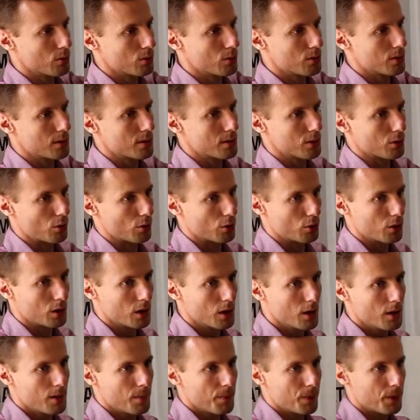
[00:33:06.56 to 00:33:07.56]
you to store
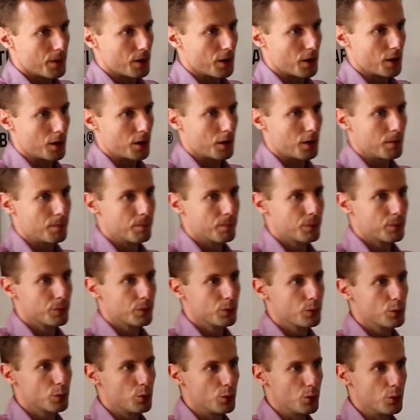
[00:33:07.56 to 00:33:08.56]

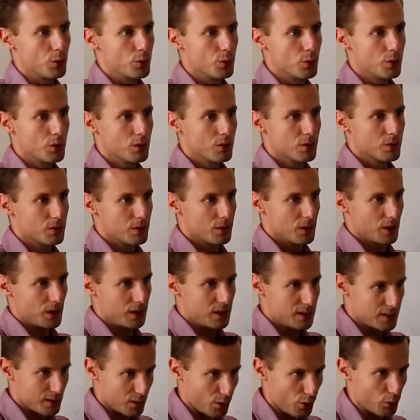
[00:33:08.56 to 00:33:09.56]
two
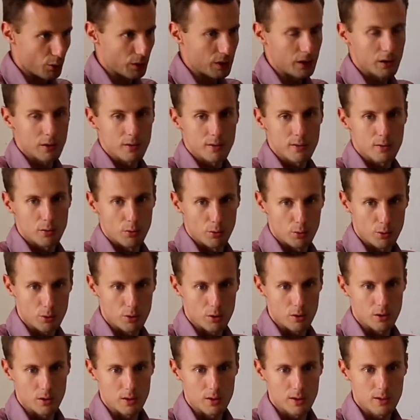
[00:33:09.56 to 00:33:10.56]
historical
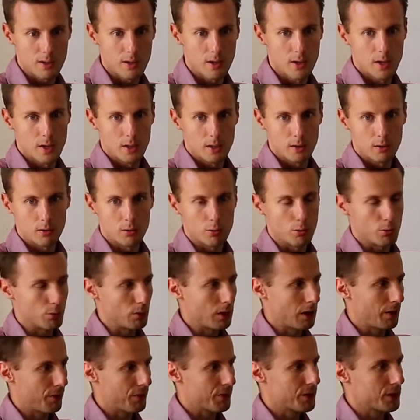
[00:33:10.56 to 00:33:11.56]
solutions
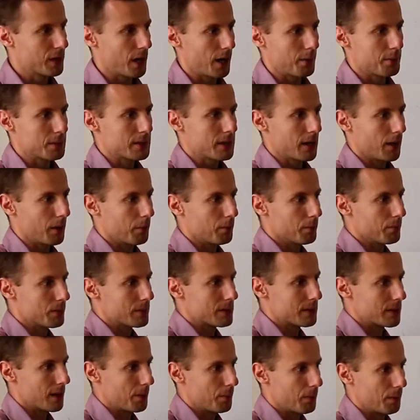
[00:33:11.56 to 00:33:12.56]
during the time
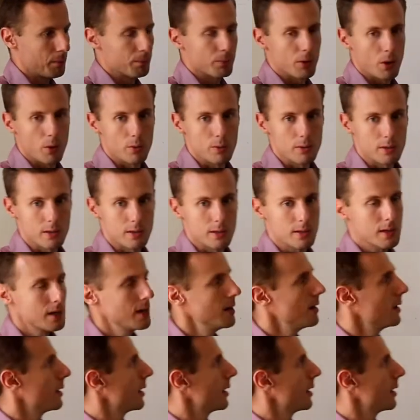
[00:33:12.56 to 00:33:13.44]
stepping process,